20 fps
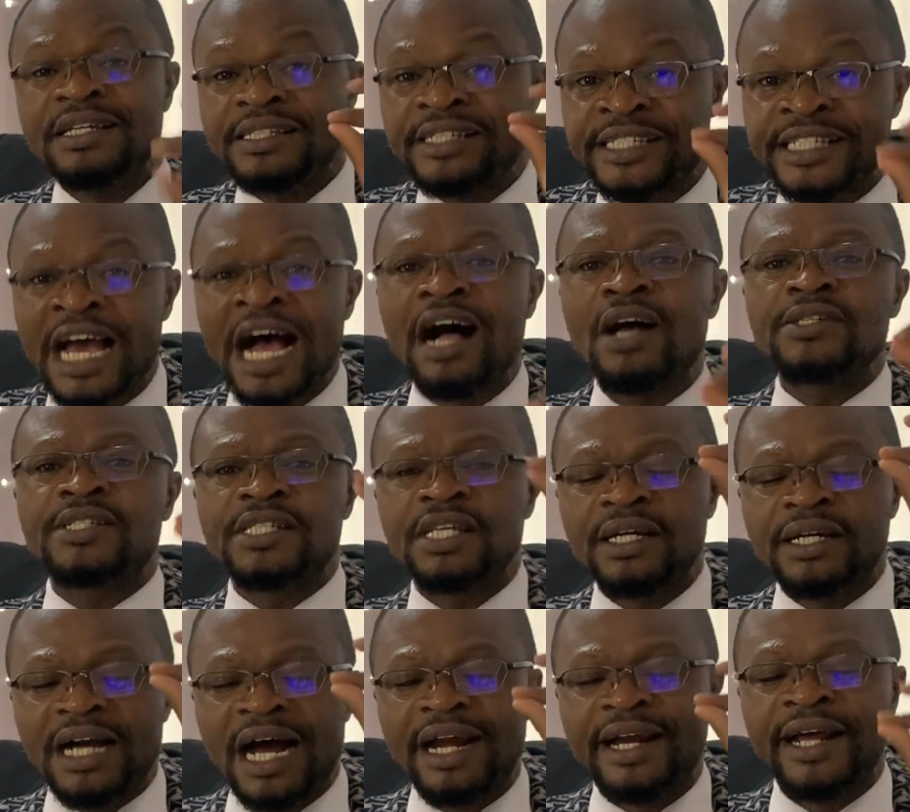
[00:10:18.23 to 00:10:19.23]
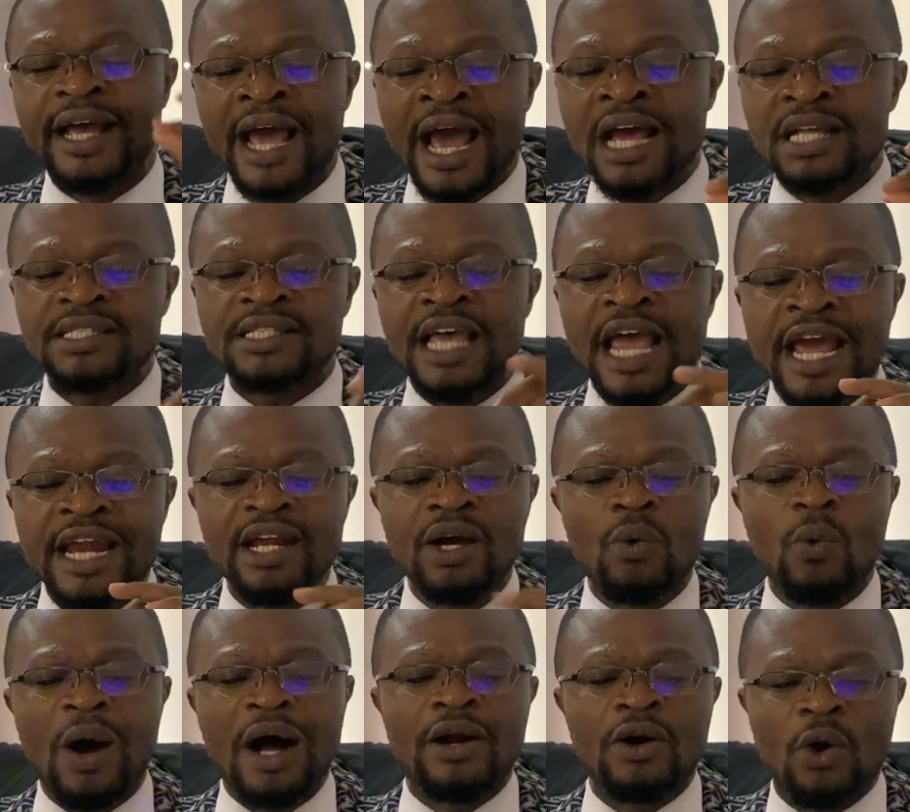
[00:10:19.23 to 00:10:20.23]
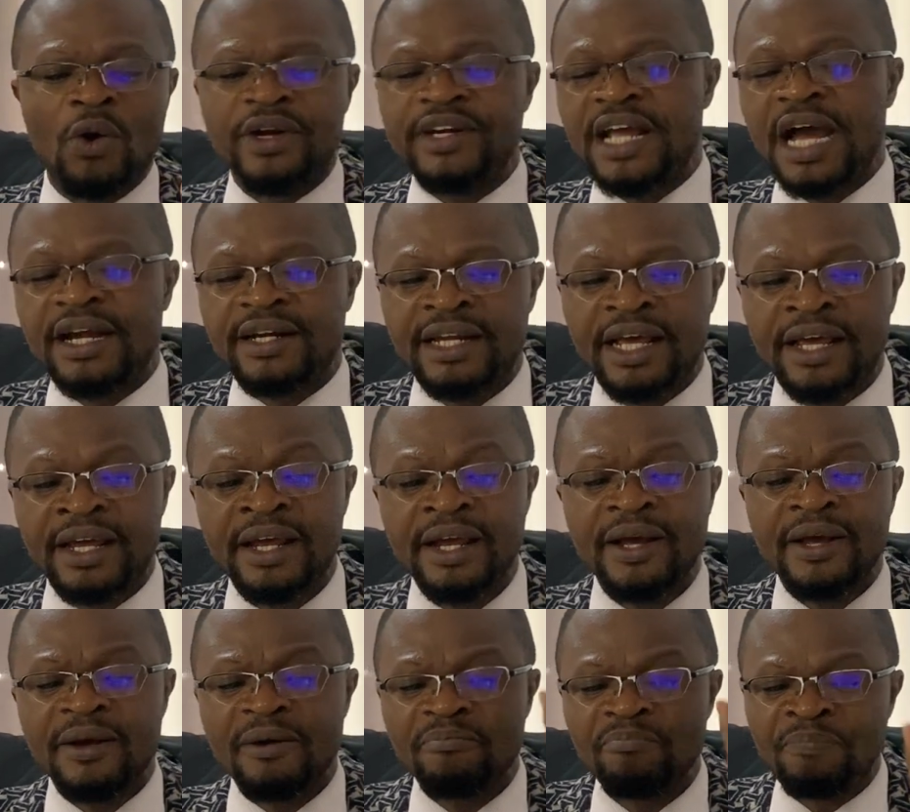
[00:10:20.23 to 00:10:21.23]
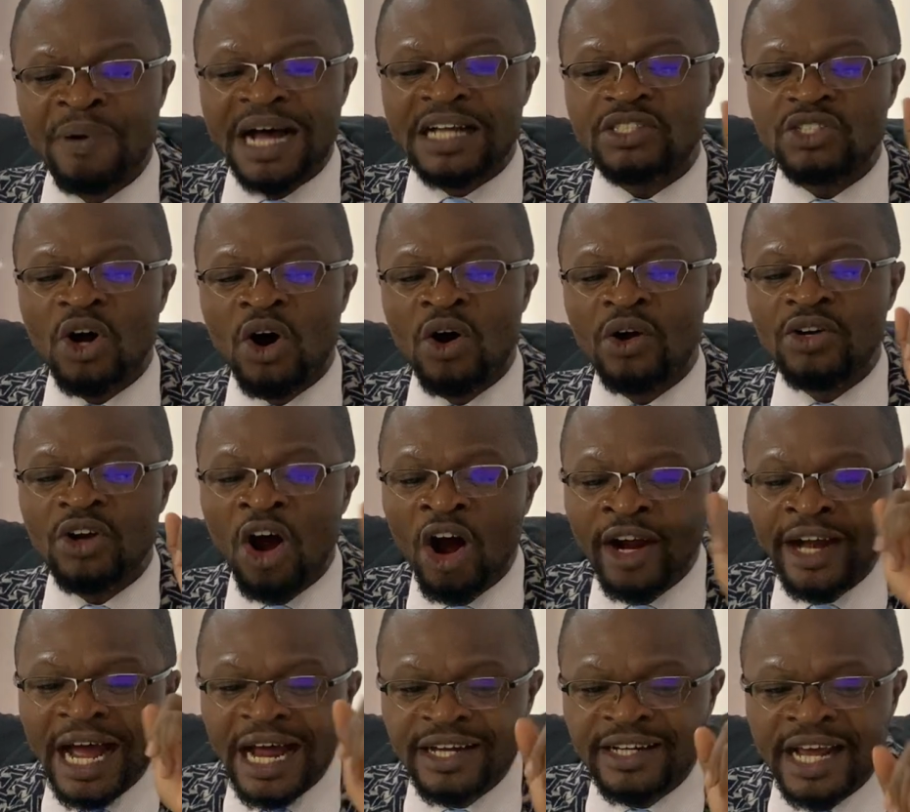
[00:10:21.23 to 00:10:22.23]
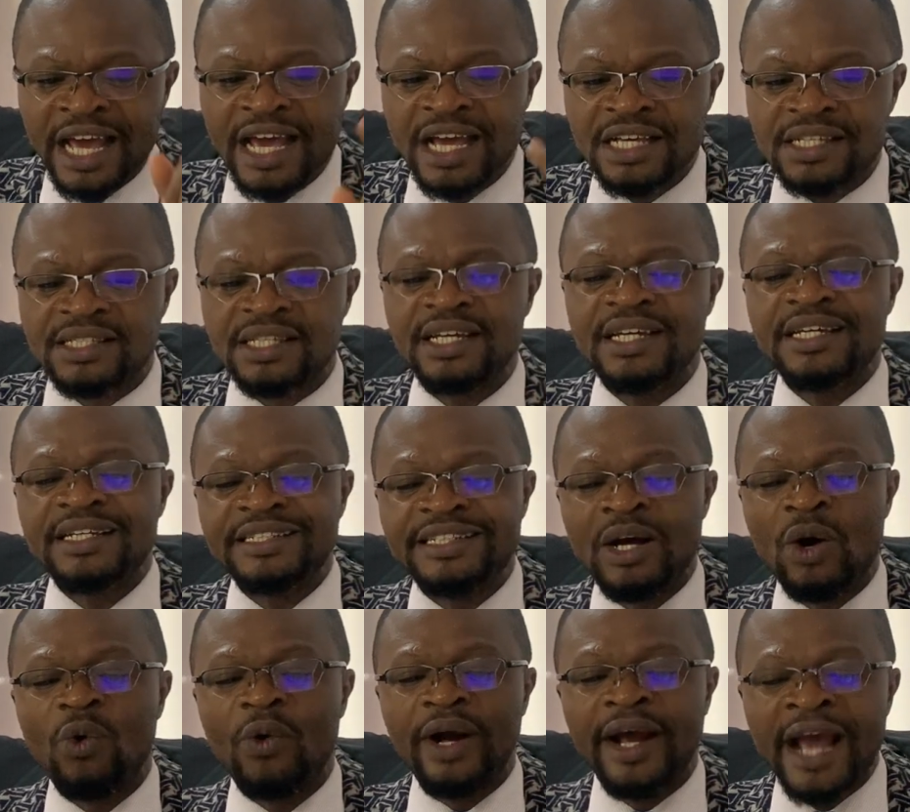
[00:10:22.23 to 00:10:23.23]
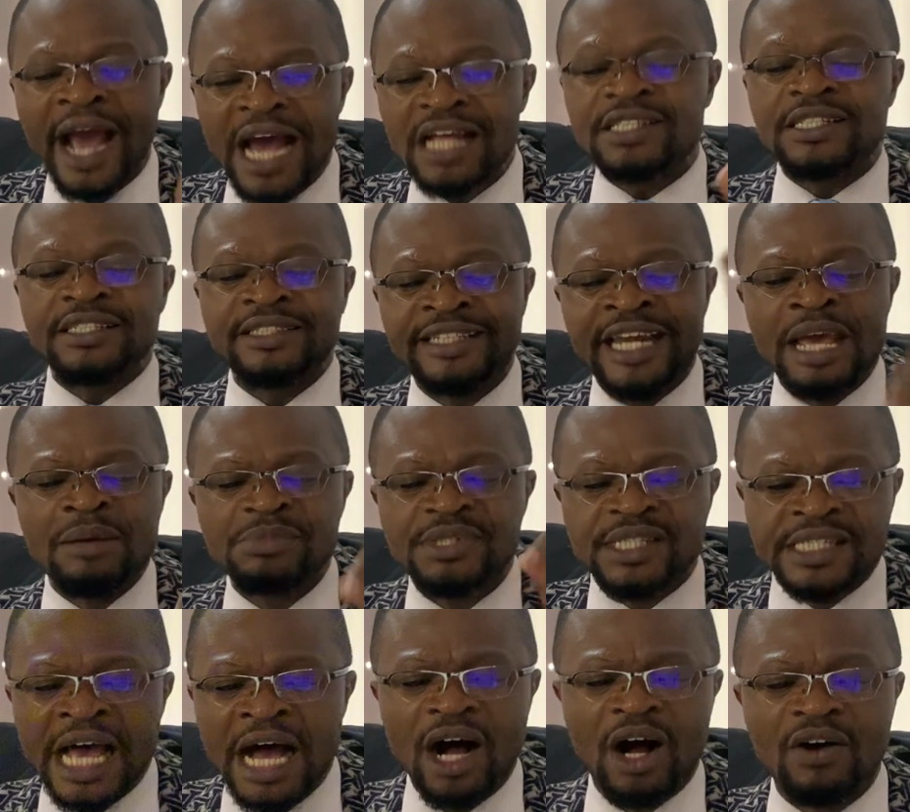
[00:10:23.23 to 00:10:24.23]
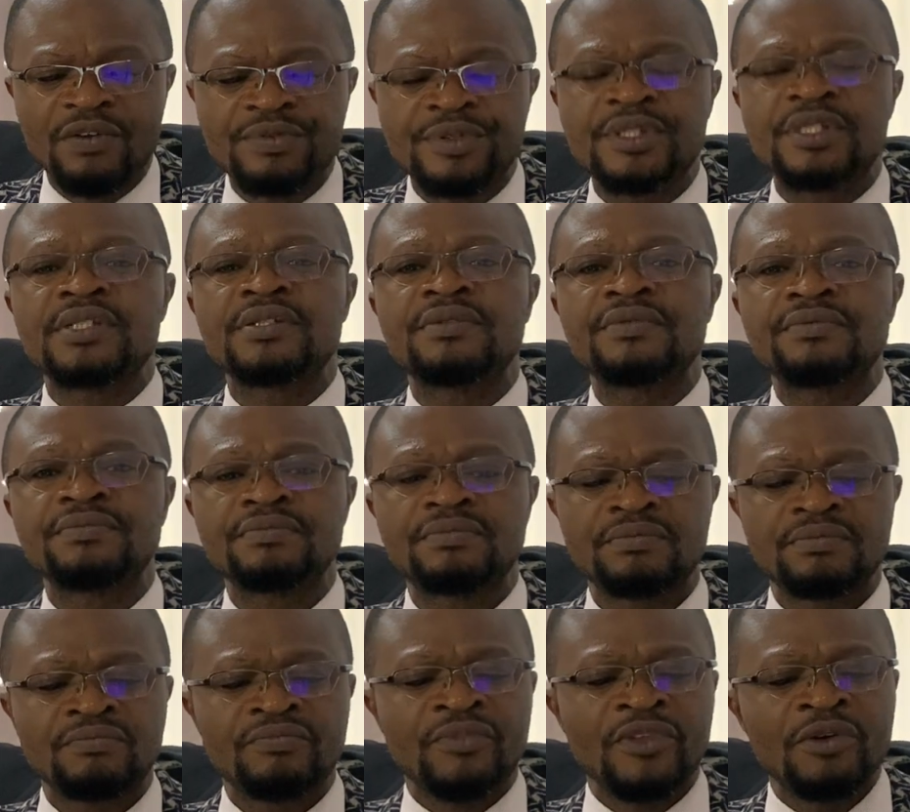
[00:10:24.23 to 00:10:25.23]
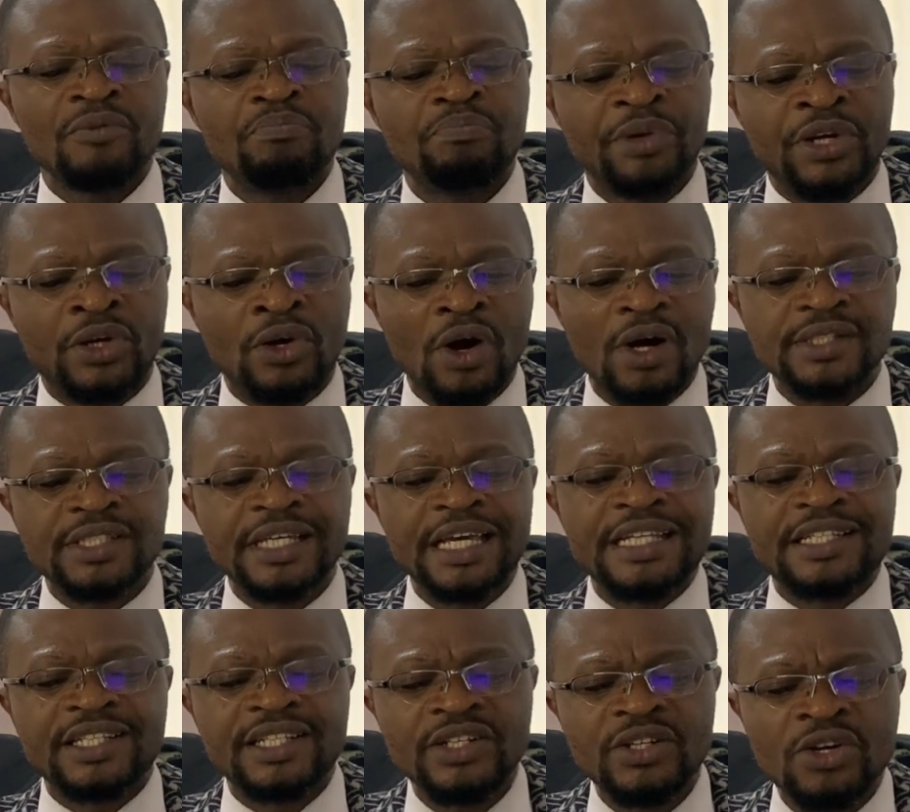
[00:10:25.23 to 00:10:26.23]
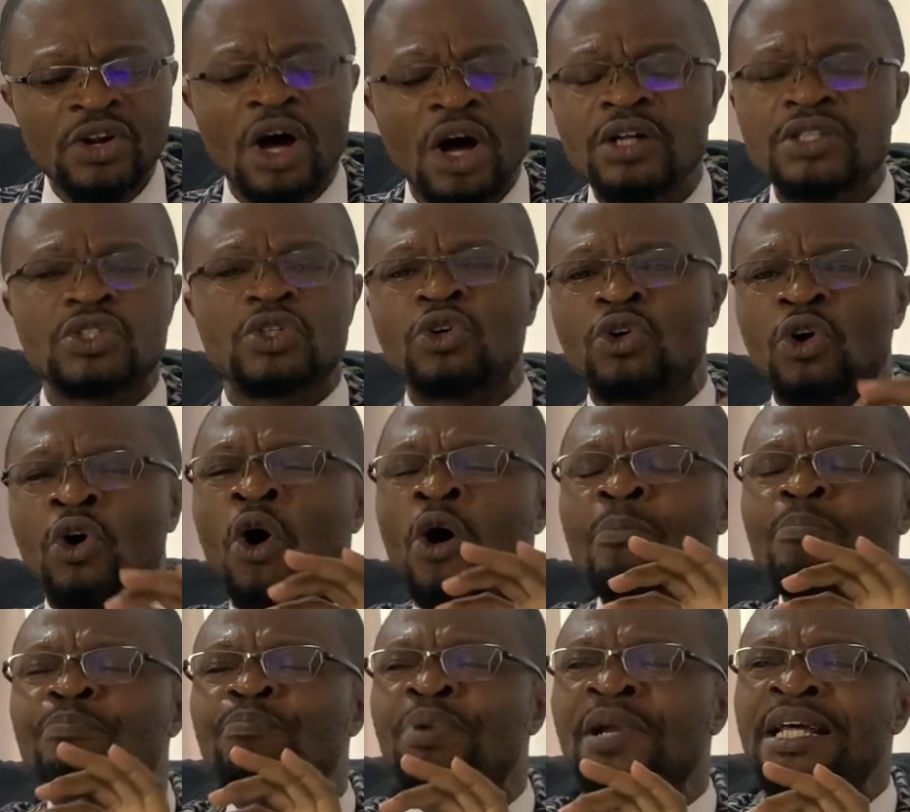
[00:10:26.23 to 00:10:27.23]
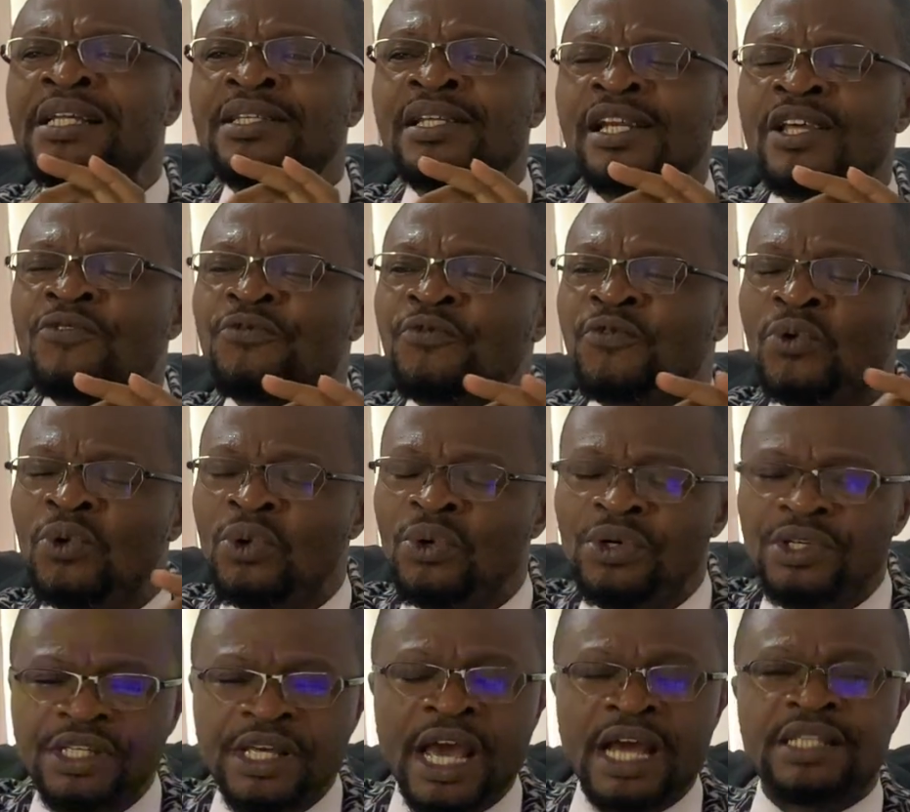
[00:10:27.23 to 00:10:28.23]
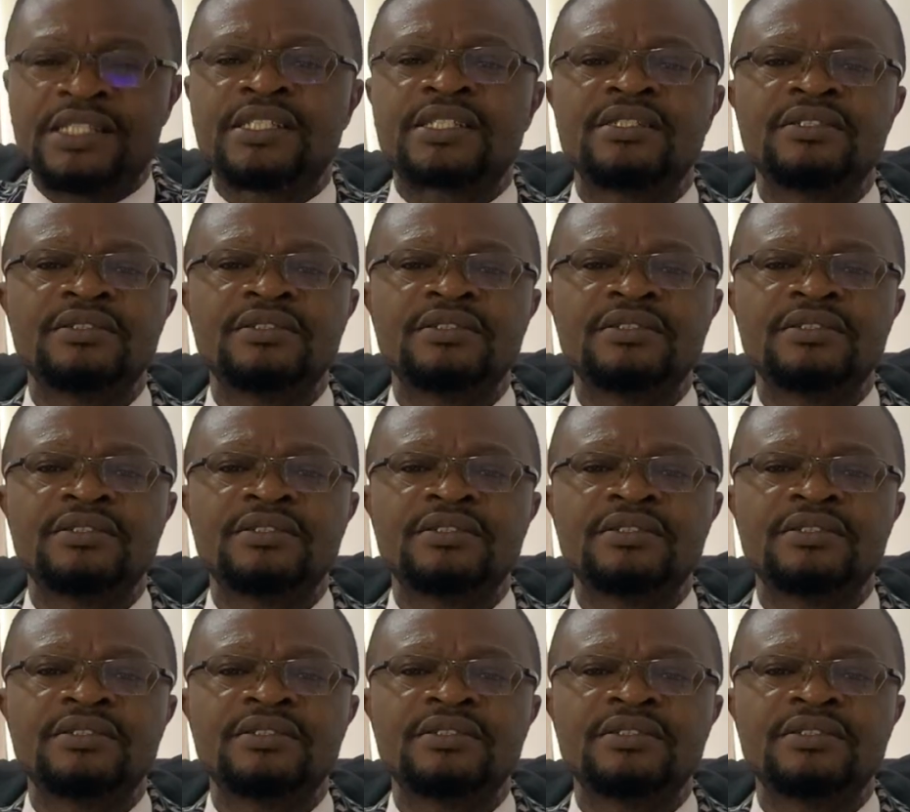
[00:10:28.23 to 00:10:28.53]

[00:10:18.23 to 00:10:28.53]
Chelsea can hurt anyone on their day. But on other days, they will hurt themselves because it's not completely fluid yet.